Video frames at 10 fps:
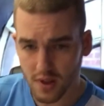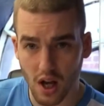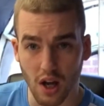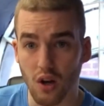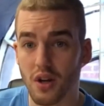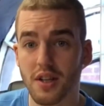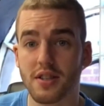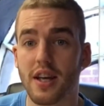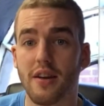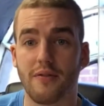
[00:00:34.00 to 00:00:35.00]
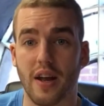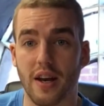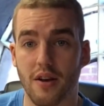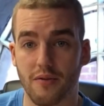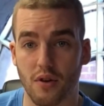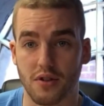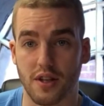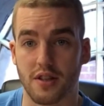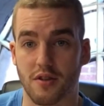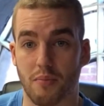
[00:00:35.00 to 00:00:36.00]
looking to see if any of those
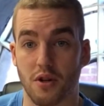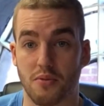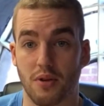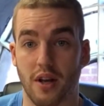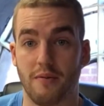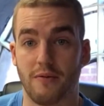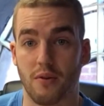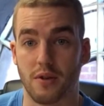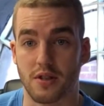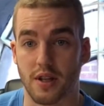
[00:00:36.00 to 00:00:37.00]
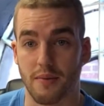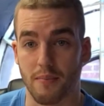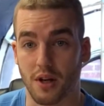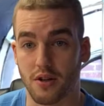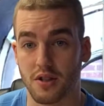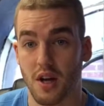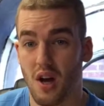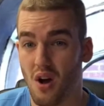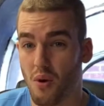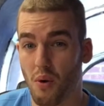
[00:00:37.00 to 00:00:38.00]
things have possibly influenced it, because
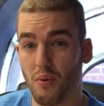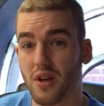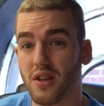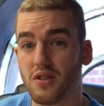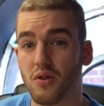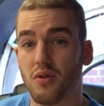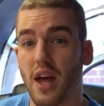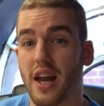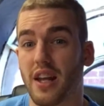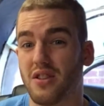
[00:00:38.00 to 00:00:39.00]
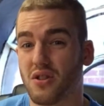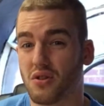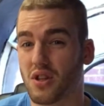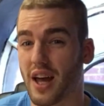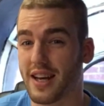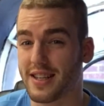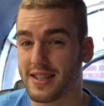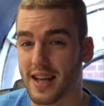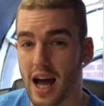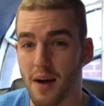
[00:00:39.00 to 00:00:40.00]
what we can do then is just
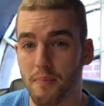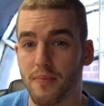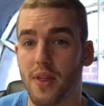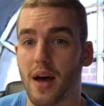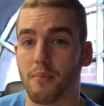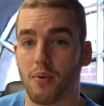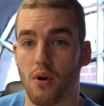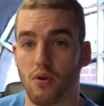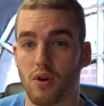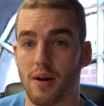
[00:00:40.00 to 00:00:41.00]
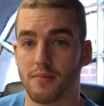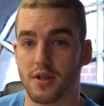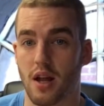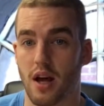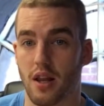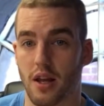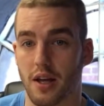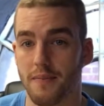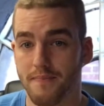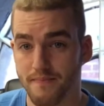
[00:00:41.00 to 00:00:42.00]
adapt that program
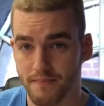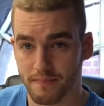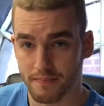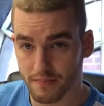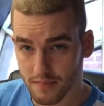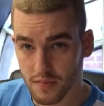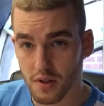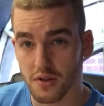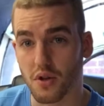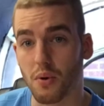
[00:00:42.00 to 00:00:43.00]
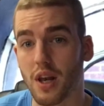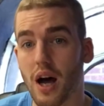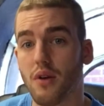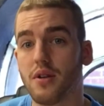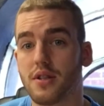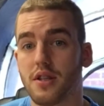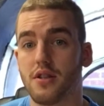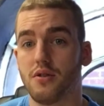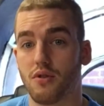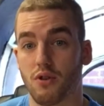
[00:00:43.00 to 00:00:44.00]
slightly to allow the
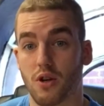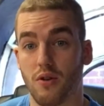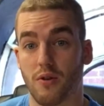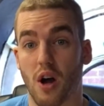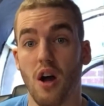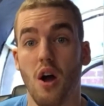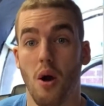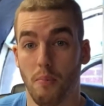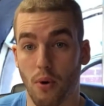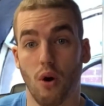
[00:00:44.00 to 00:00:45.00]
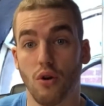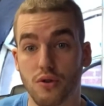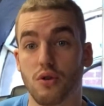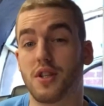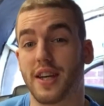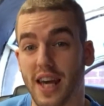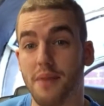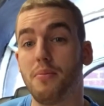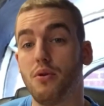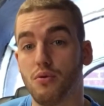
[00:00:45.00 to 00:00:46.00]
tissues to recover, but also to
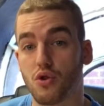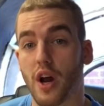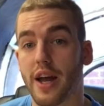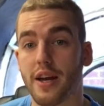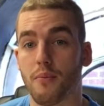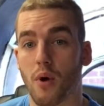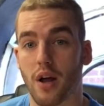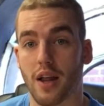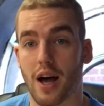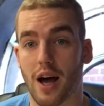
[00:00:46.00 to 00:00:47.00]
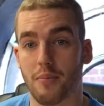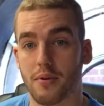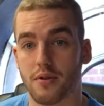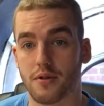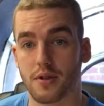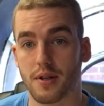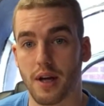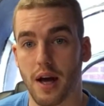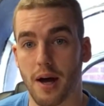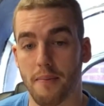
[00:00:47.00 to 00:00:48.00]
keep you training while that happens,
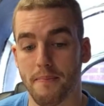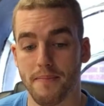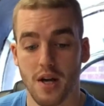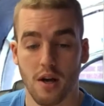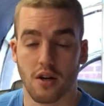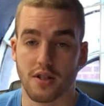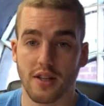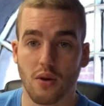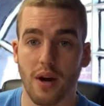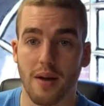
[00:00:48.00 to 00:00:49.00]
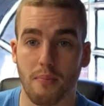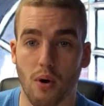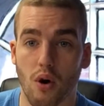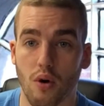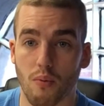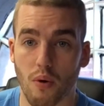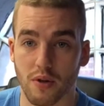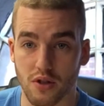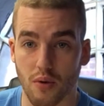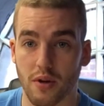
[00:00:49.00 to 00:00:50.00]
because that's quite important. What
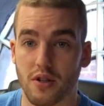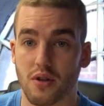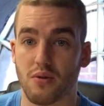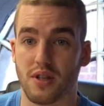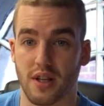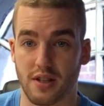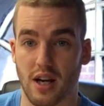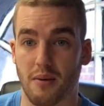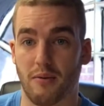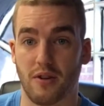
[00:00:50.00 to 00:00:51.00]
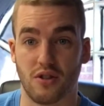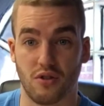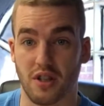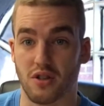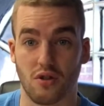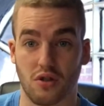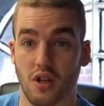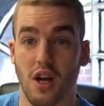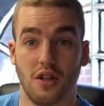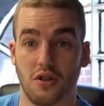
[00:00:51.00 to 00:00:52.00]
we don't want to do is in the time of injury is
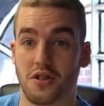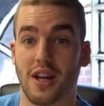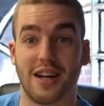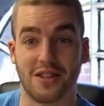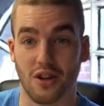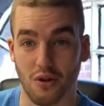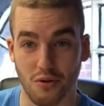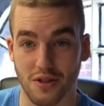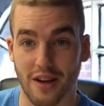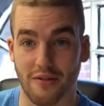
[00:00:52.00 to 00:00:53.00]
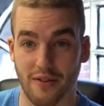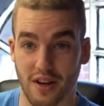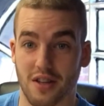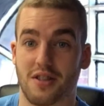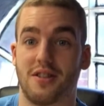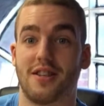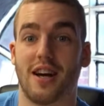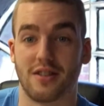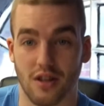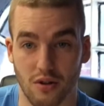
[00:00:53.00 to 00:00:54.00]
just start to lose that fitness and
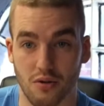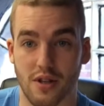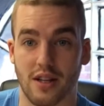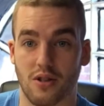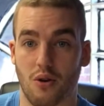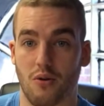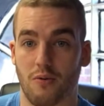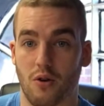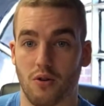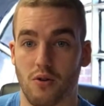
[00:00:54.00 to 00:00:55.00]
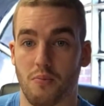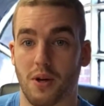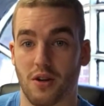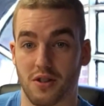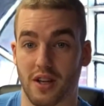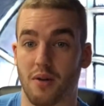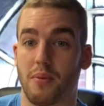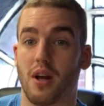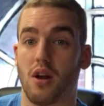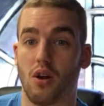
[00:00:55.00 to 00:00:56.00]
start to lose that total volume, because it can
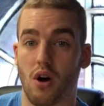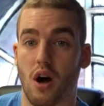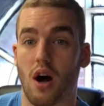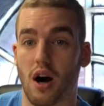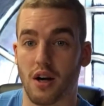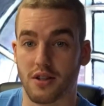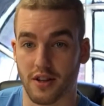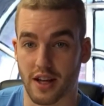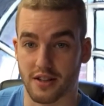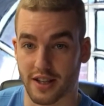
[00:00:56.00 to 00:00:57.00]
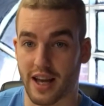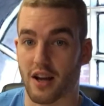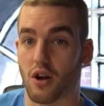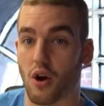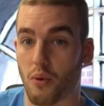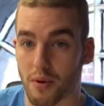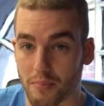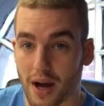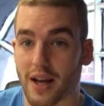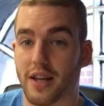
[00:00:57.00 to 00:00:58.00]
be a lot harder then to get going
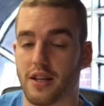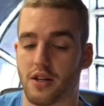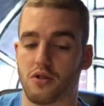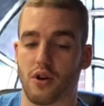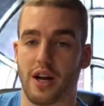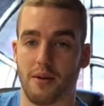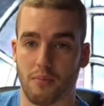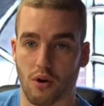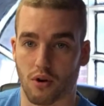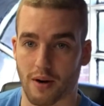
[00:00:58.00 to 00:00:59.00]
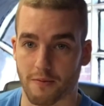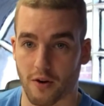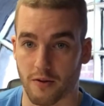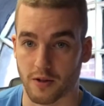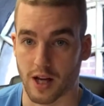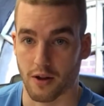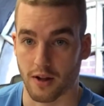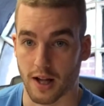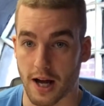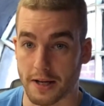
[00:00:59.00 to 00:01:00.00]
back into your training program further down
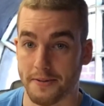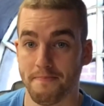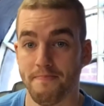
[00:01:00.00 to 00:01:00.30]
the line.